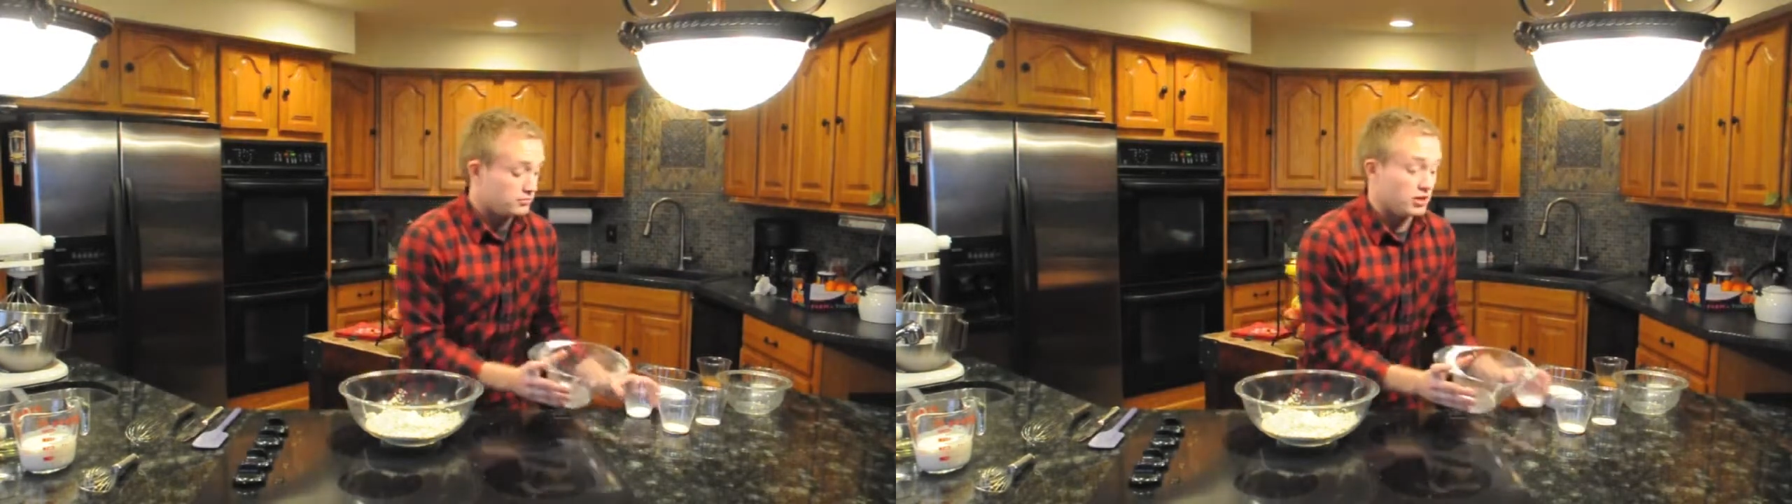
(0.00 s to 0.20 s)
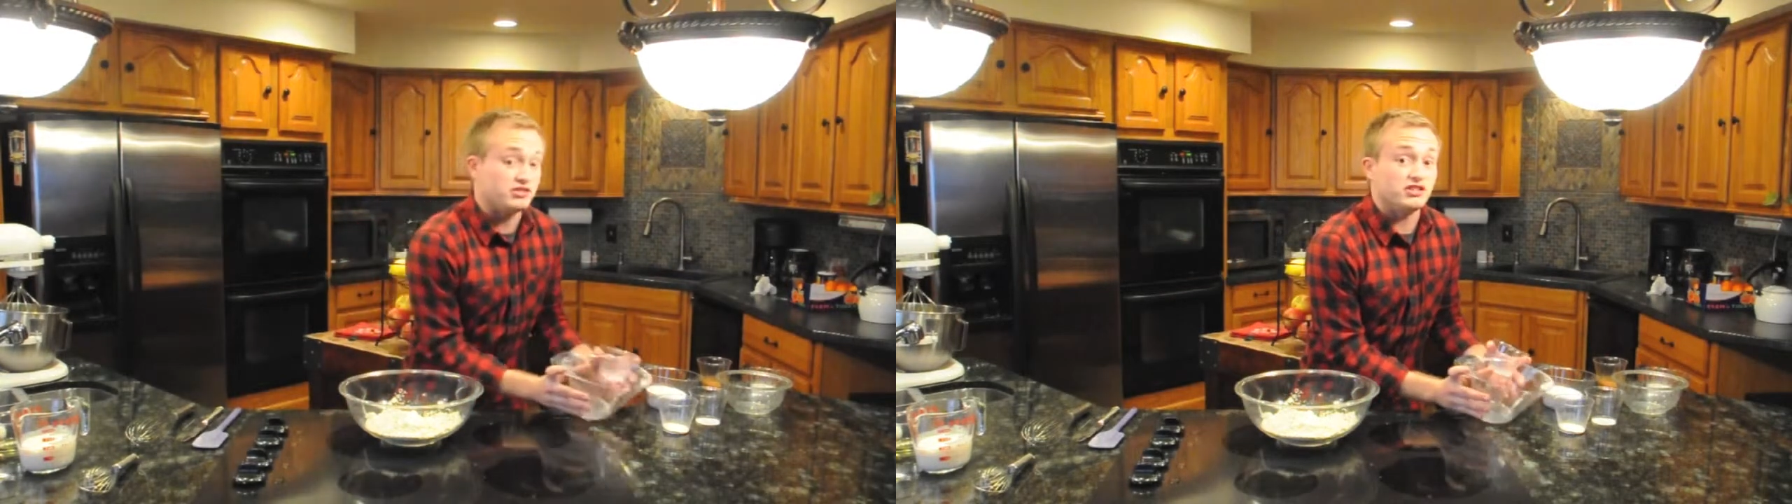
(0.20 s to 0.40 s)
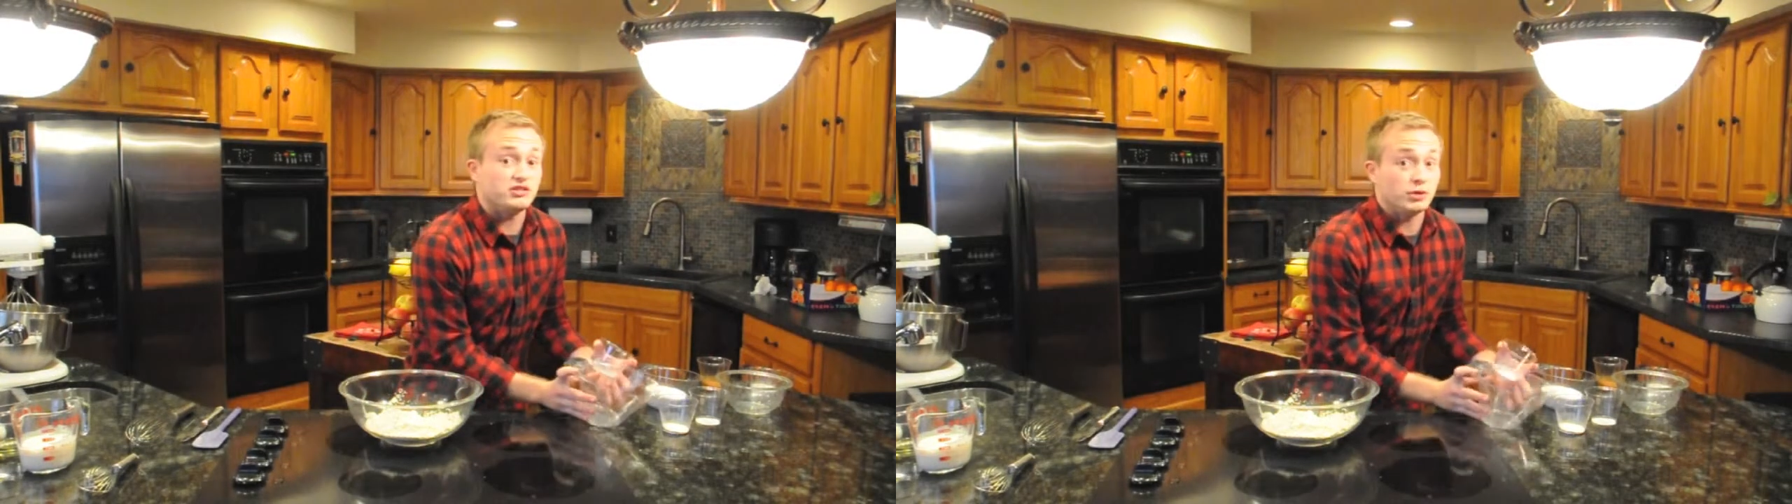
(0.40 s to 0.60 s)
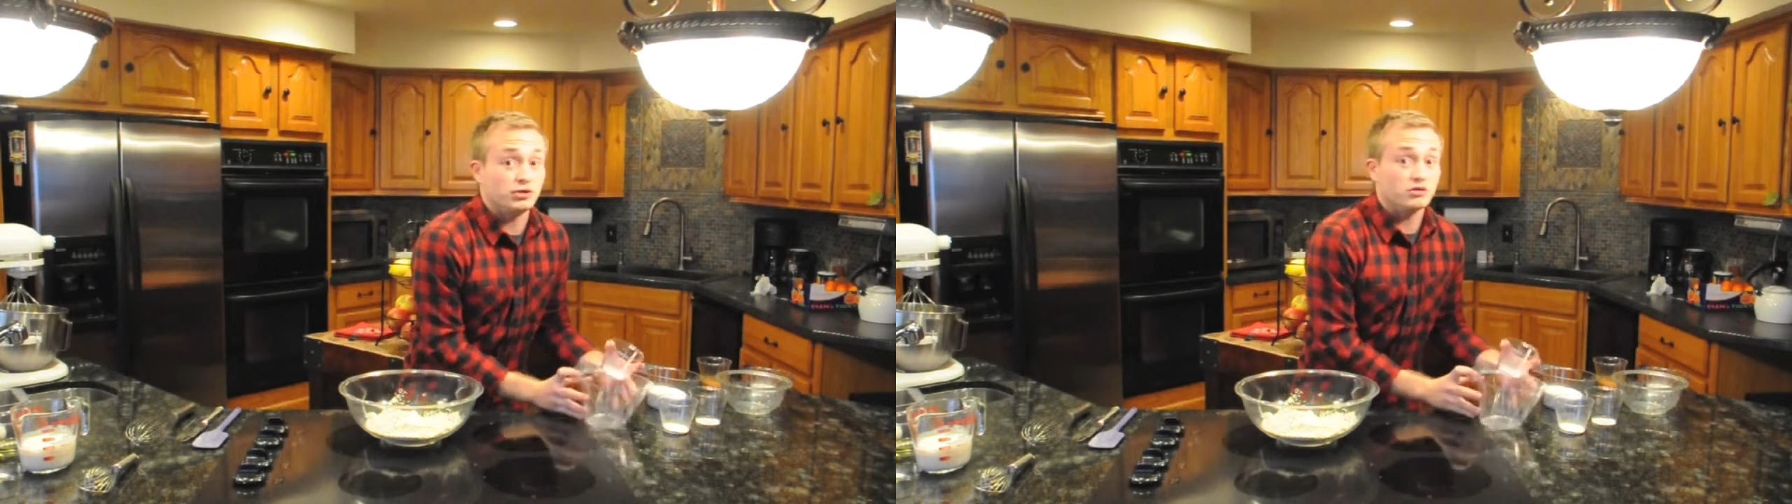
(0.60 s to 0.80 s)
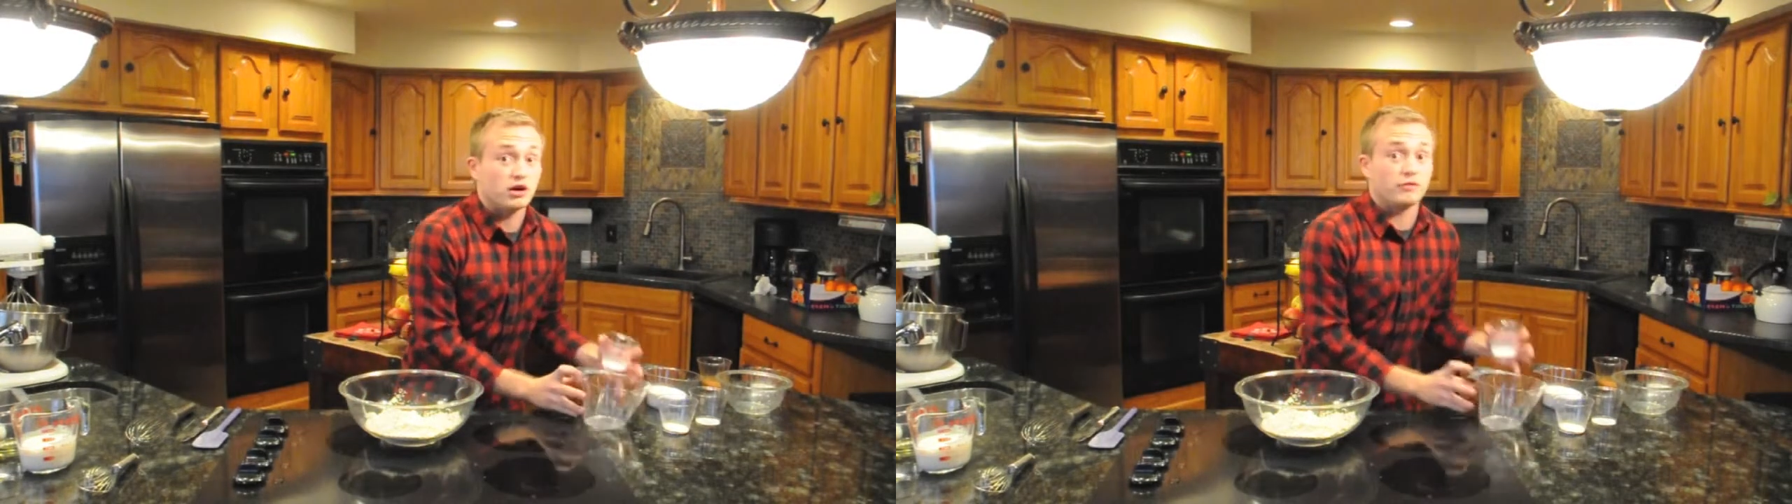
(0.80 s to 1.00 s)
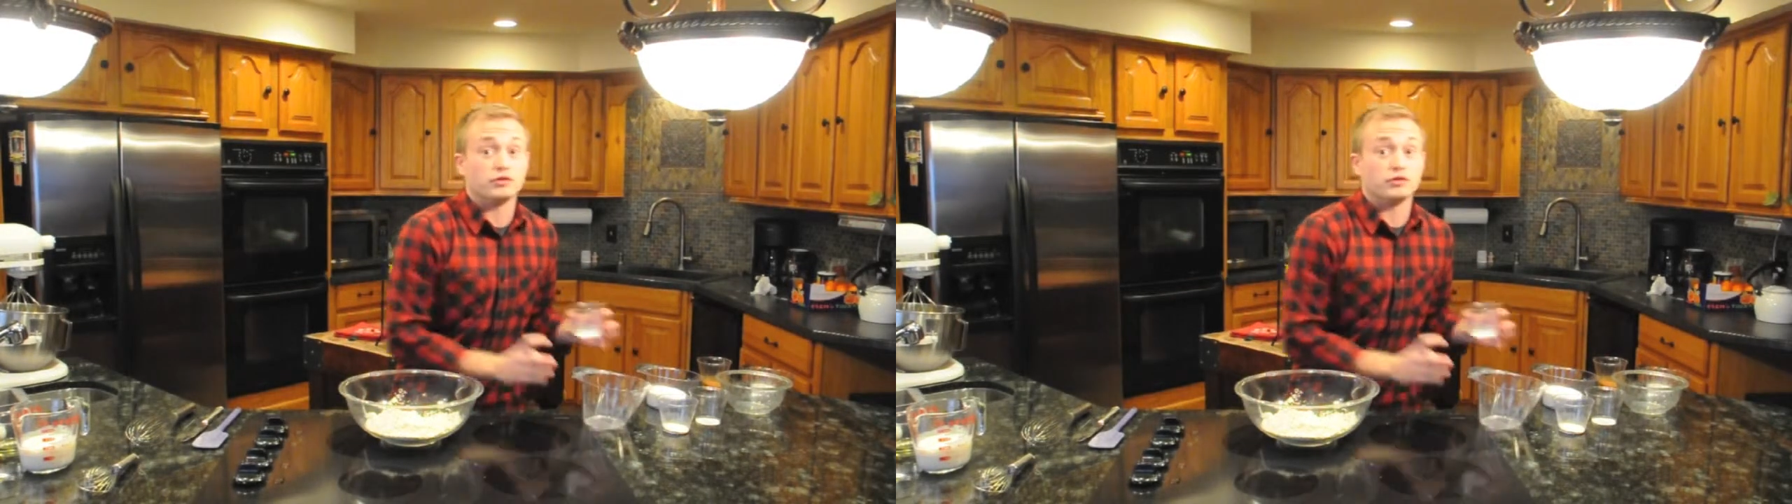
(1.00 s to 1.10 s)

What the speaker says: a teaspoon of